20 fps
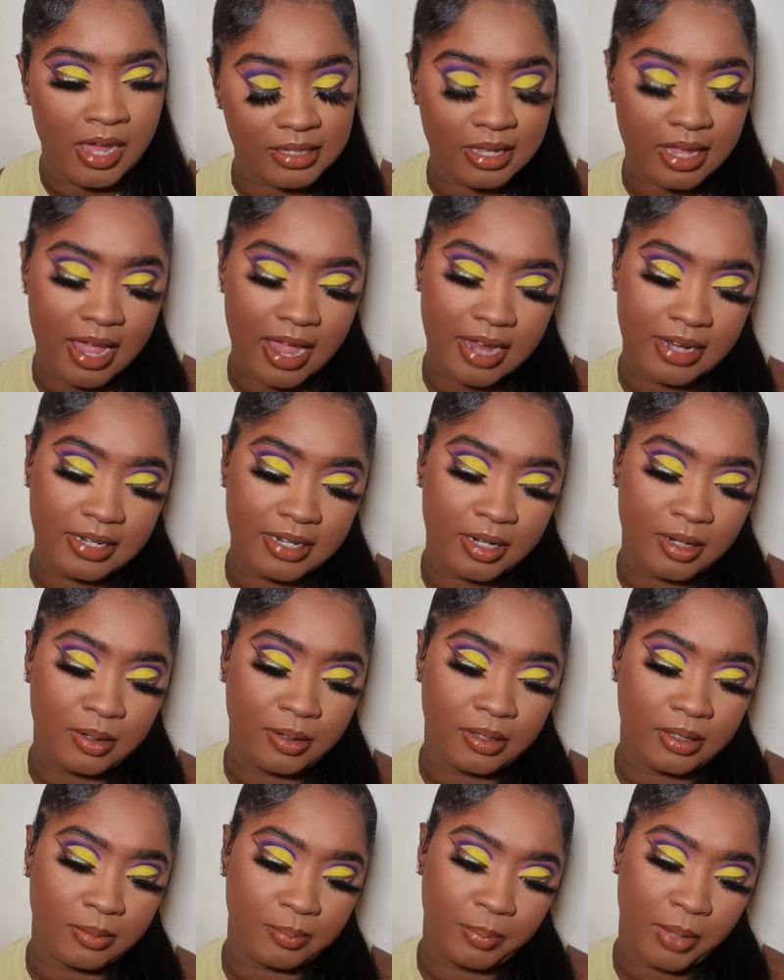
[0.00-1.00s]
I did
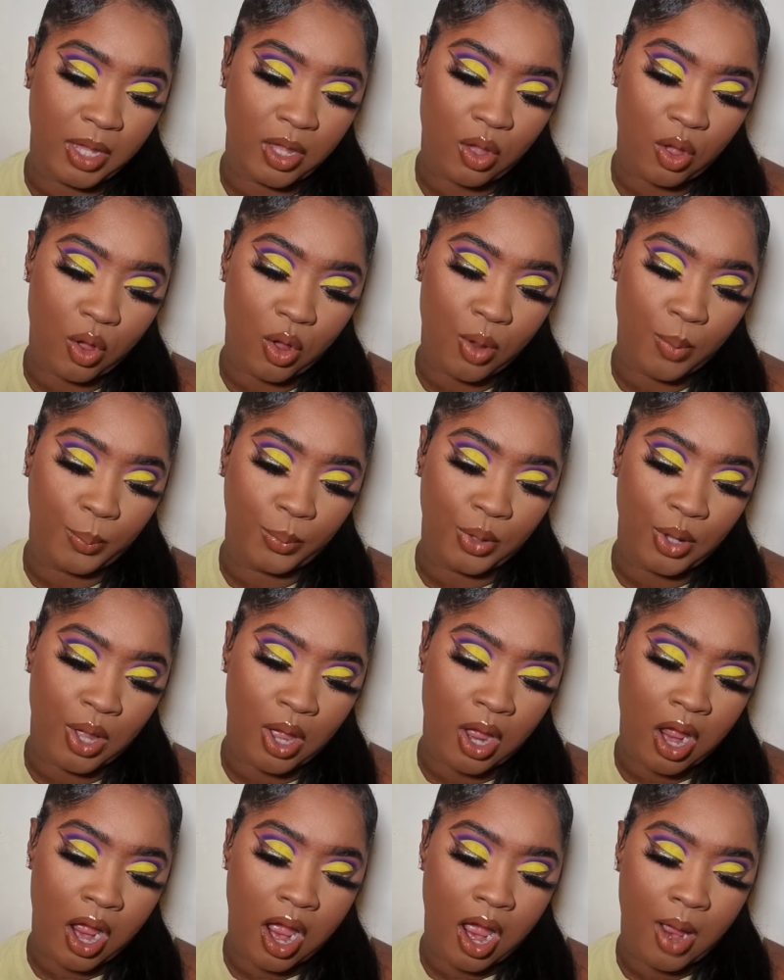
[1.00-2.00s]
pick up
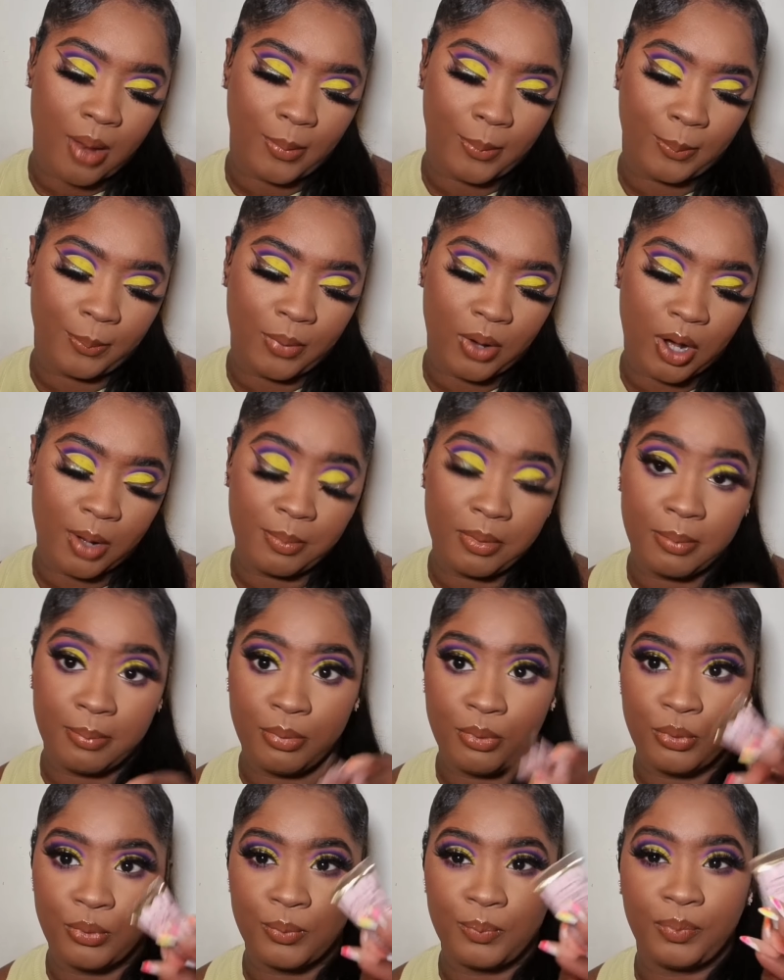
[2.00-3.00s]
Barbie
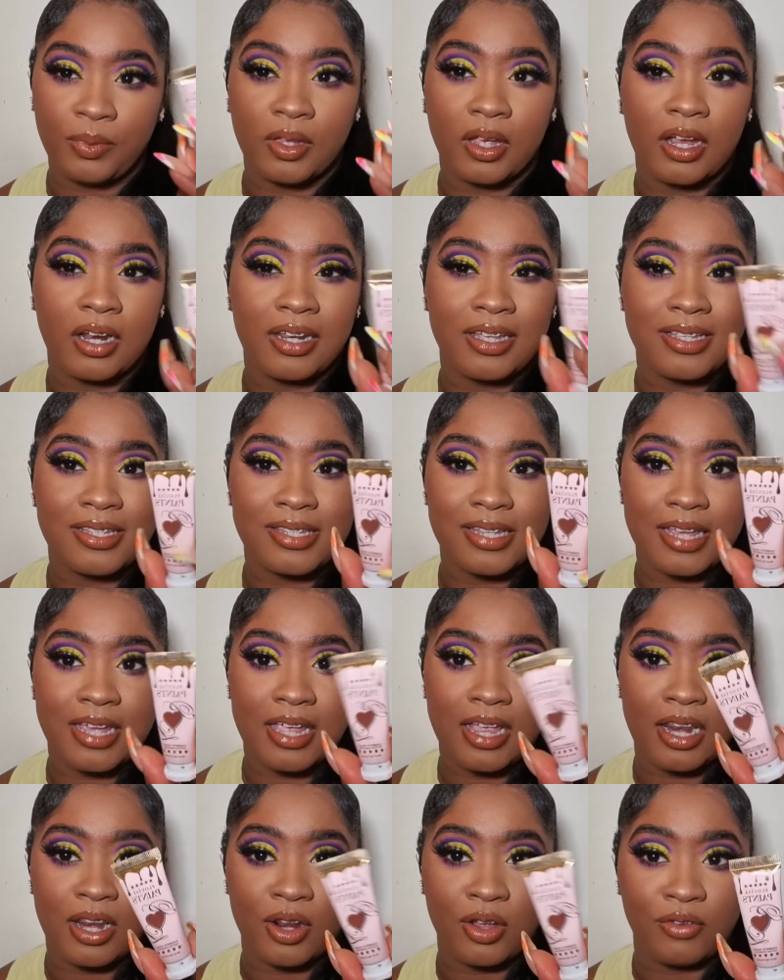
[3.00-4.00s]
Boom, and it's a
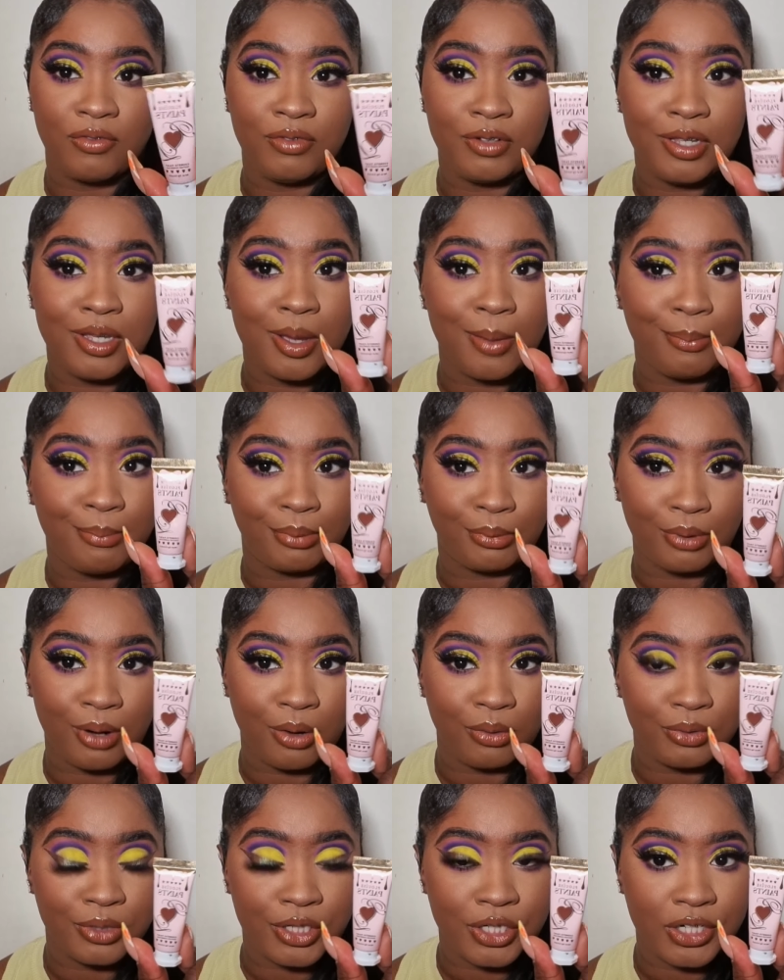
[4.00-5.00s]
lovely
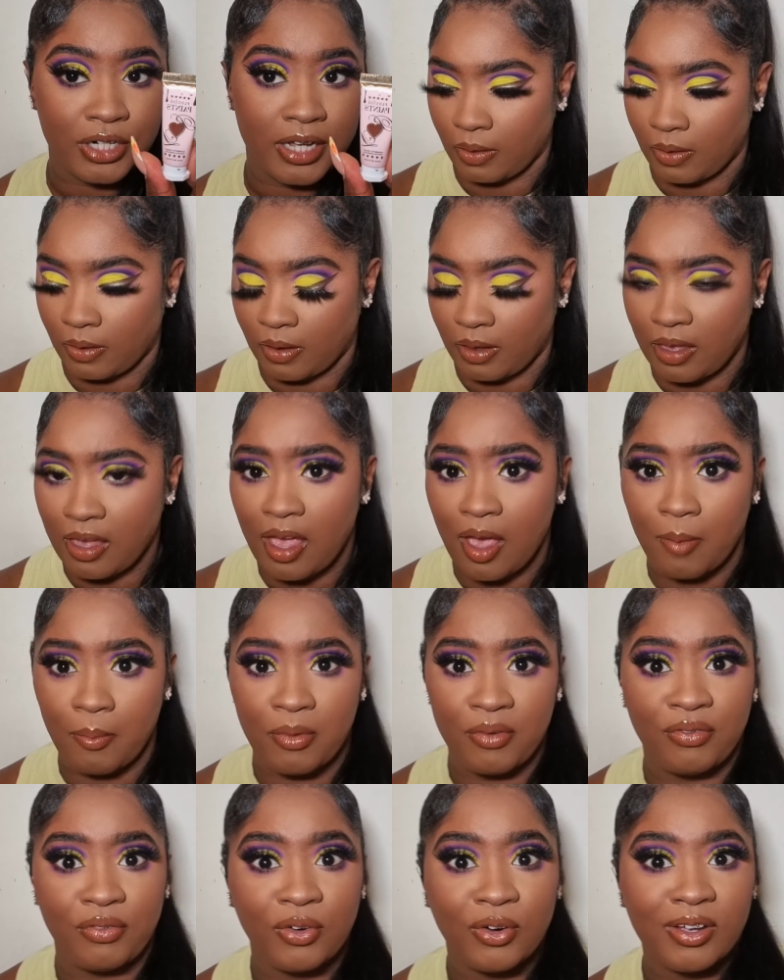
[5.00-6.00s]
brown shade. Yeah,
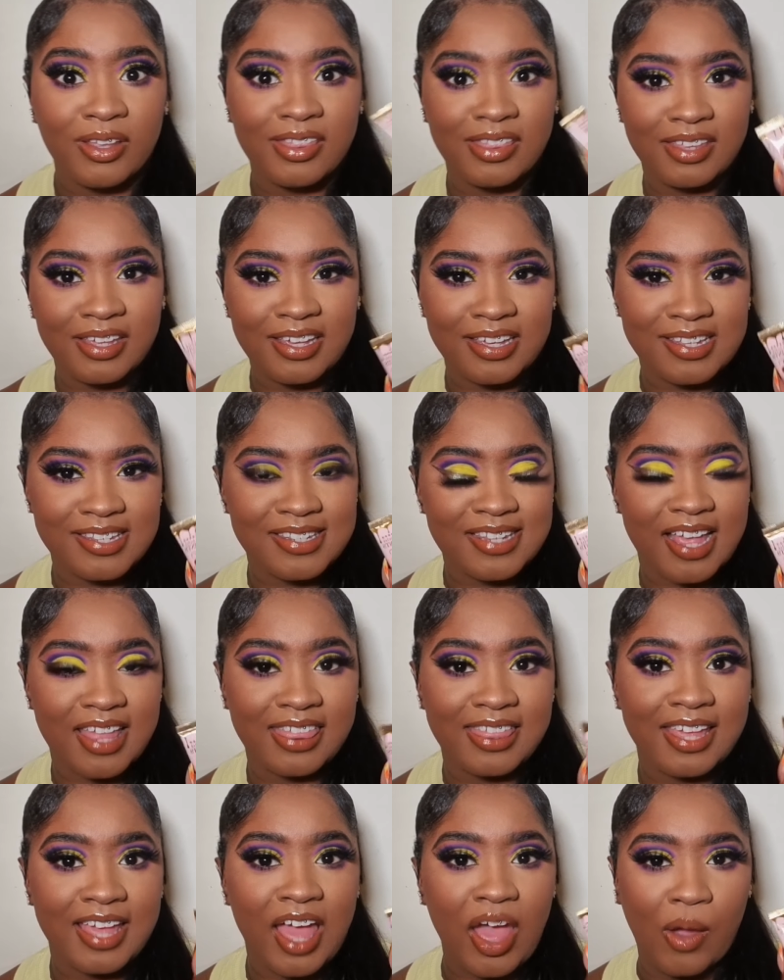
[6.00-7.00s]
before this, I
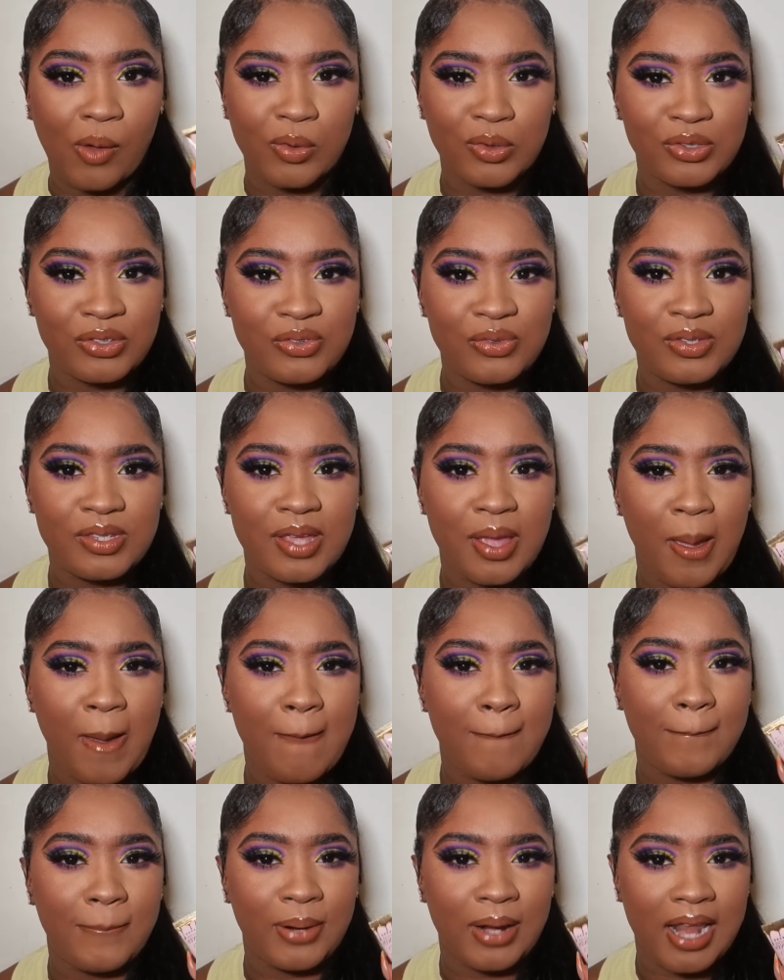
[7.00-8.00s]
think I was using a
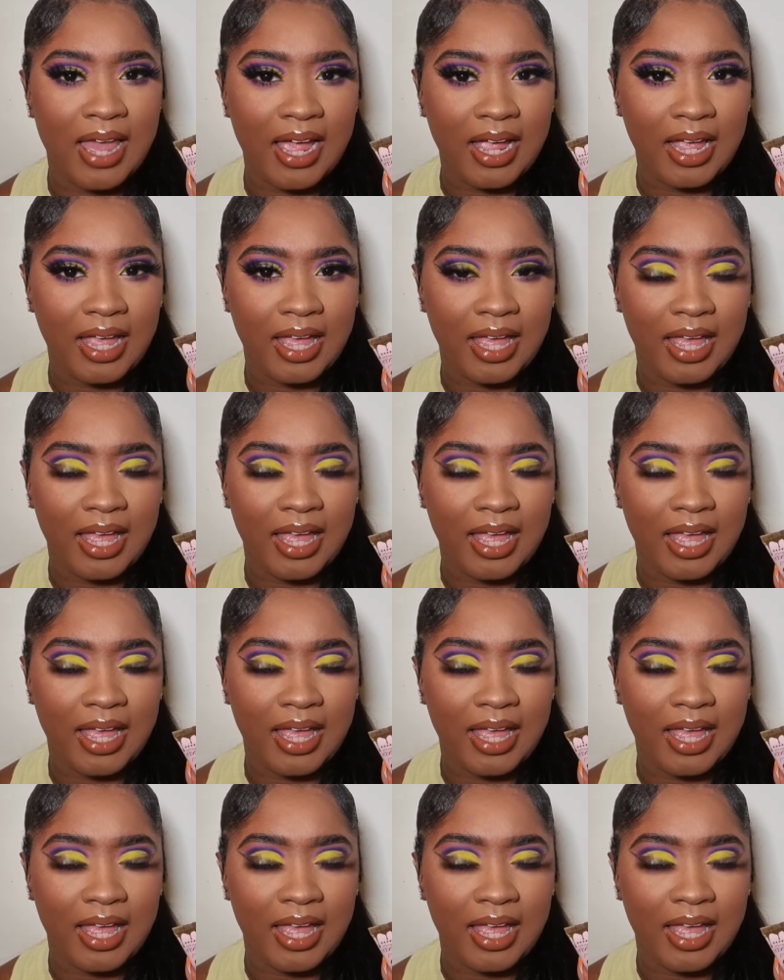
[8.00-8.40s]
black